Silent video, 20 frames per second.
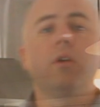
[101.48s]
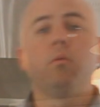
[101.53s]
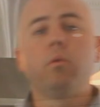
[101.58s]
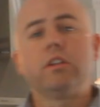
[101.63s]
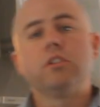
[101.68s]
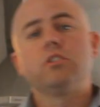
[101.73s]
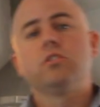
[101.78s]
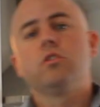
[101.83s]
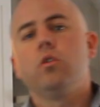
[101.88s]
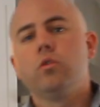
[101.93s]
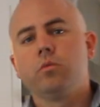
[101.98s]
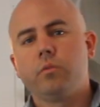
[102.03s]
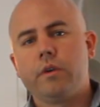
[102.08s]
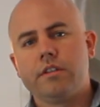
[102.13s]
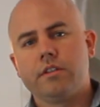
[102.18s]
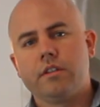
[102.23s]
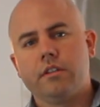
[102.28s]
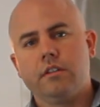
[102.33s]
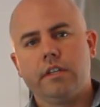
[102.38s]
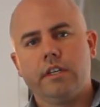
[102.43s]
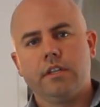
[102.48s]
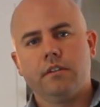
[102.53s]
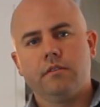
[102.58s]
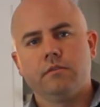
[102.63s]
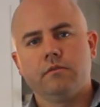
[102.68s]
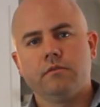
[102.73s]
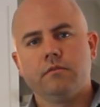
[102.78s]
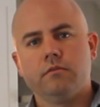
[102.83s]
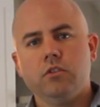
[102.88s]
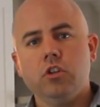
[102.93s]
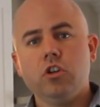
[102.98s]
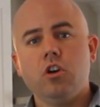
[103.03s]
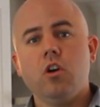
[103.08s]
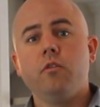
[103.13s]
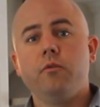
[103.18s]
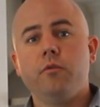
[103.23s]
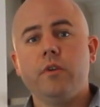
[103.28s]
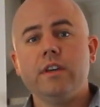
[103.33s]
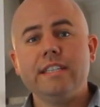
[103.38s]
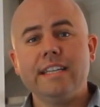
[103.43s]
what's sold recently. You
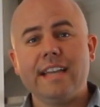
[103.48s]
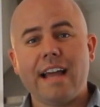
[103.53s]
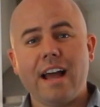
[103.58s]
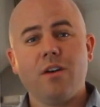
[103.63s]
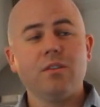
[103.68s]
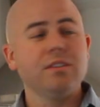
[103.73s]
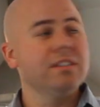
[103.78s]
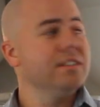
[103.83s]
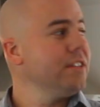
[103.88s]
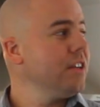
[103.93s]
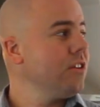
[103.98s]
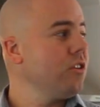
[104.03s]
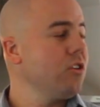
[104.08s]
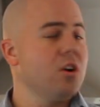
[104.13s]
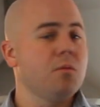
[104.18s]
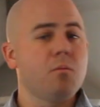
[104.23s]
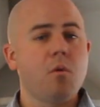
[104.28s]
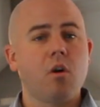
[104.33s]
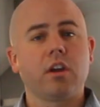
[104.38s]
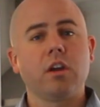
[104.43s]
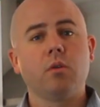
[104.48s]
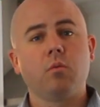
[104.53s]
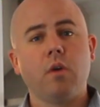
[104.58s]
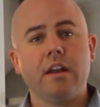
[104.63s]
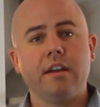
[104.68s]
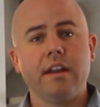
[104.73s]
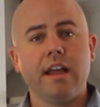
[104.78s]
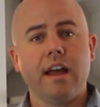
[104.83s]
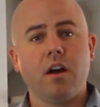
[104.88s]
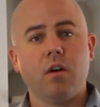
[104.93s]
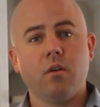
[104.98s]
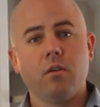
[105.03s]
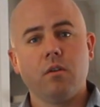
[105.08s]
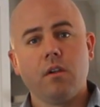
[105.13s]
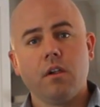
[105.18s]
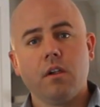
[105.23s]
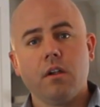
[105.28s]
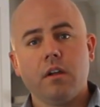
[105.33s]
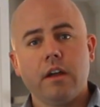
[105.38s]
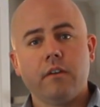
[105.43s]
go visit houses that are on the market right now
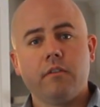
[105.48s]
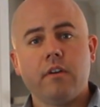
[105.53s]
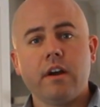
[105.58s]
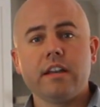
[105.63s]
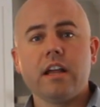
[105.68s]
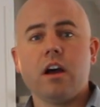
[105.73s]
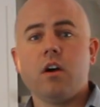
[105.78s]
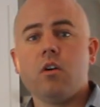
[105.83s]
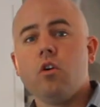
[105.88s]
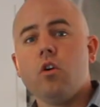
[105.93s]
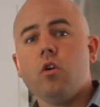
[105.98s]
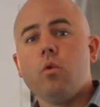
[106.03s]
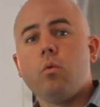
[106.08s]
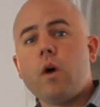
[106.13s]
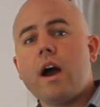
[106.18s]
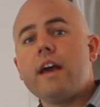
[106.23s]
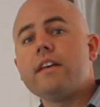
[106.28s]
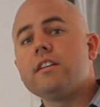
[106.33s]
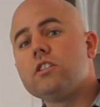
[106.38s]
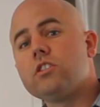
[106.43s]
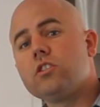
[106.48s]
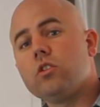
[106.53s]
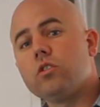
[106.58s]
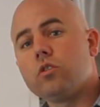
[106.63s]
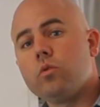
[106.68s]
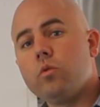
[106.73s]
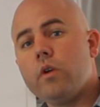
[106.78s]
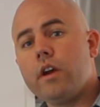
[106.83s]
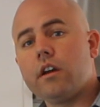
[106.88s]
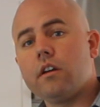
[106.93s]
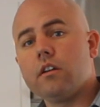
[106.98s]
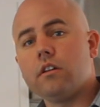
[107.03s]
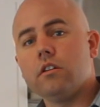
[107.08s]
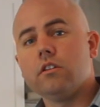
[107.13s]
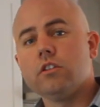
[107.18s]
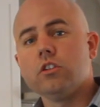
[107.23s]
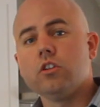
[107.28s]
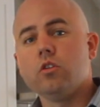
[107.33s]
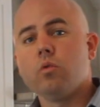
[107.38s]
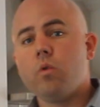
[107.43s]
and find out, why is it sold quick?
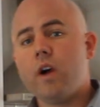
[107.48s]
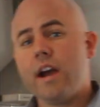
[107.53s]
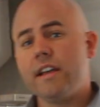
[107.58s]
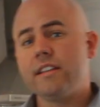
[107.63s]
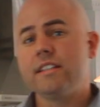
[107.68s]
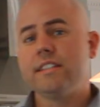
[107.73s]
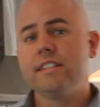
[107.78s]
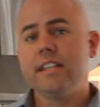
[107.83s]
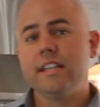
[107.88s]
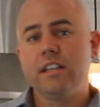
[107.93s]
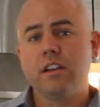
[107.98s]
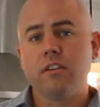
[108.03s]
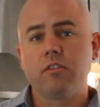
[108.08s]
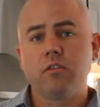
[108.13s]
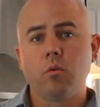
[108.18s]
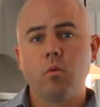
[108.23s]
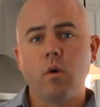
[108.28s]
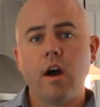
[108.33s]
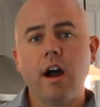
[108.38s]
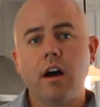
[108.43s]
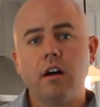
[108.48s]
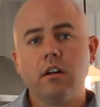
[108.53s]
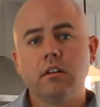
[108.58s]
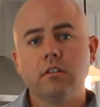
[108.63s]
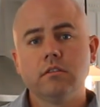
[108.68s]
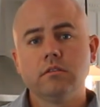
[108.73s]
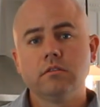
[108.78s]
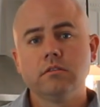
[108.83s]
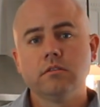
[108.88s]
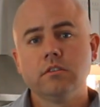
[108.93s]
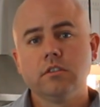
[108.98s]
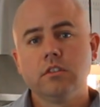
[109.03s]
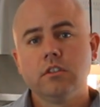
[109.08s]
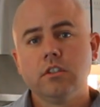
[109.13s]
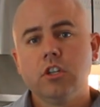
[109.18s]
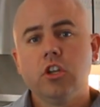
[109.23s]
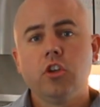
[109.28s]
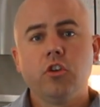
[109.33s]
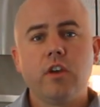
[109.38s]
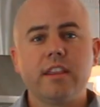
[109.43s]
Why is it sitting there for a while?
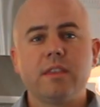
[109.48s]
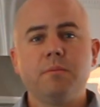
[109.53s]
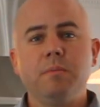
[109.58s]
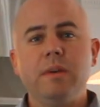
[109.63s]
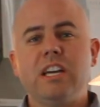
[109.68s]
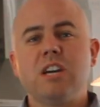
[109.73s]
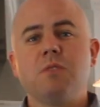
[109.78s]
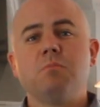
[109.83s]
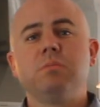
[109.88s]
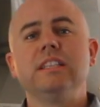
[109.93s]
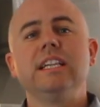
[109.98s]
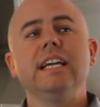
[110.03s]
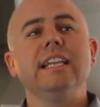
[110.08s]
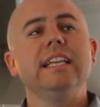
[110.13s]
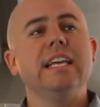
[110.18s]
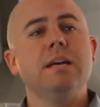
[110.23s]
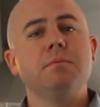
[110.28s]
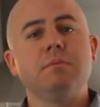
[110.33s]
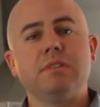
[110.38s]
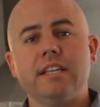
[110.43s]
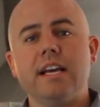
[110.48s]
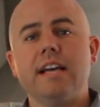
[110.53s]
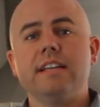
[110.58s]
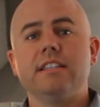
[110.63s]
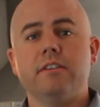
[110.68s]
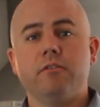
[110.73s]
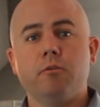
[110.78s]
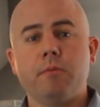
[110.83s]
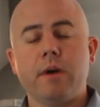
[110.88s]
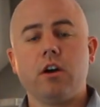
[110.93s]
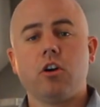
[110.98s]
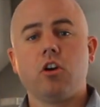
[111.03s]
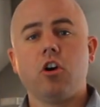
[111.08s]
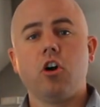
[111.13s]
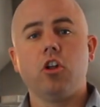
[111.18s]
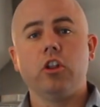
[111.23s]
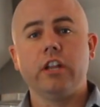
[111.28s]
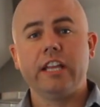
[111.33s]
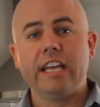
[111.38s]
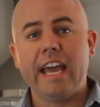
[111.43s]
You have to be completely obsessive about
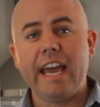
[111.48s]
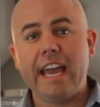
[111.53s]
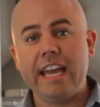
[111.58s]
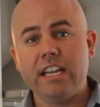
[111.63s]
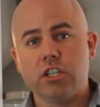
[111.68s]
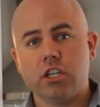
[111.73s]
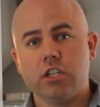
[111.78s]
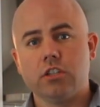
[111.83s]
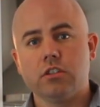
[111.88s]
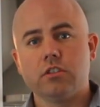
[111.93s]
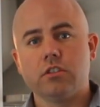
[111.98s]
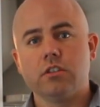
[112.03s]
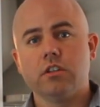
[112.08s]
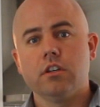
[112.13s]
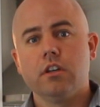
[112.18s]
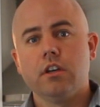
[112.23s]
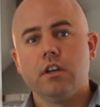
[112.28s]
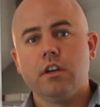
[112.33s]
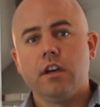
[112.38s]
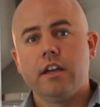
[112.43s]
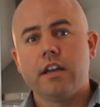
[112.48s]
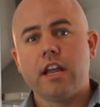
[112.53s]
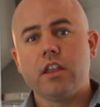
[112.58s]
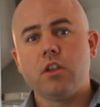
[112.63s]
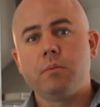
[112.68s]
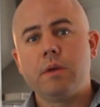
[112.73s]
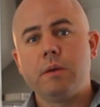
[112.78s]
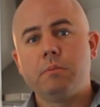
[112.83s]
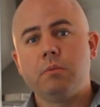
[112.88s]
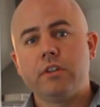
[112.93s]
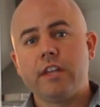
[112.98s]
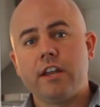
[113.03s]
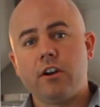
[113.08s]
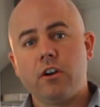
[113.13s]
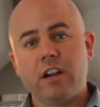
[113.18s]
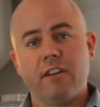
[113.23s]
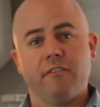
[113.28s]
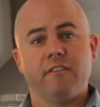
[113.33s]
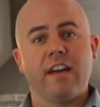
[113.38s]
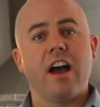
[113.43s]
calling agents and other people that are
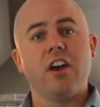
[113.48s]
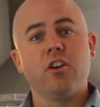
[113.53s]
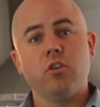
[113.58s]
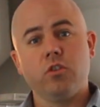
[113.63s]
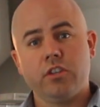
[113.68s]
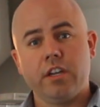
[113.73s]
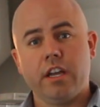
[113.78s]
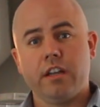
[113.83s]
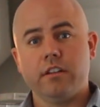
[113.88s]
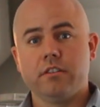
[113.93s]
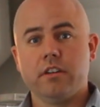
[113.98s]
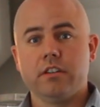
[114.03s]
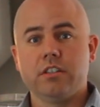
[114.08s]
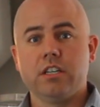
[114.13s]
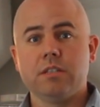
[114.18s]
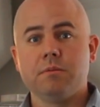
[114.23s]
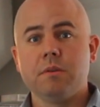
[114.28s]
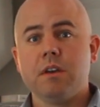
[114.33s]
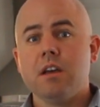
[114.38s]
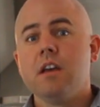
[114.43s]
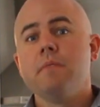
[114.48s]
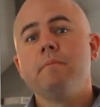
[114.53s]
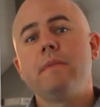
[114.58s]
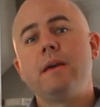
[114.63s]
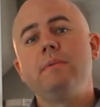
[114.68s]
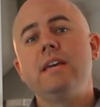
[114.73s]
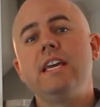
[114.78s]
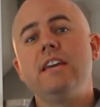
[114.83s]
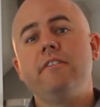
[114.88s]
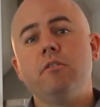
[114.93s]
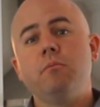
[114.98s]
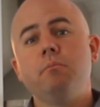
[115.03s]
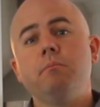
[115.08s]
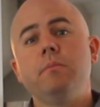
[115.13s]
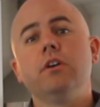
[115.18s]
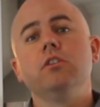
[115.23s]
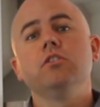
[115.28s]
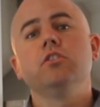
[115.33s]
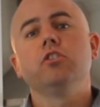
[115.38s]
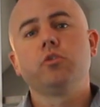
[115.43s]
in the value chain, such as maybe even
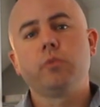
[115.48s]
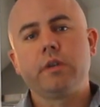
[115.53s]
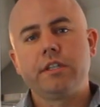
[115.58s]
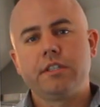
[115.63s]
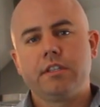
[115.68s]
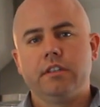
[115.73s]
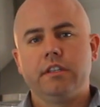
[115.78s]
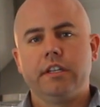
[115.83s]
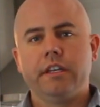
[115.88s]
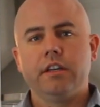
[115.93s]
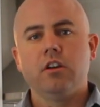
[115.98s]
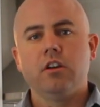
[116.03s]
builders recently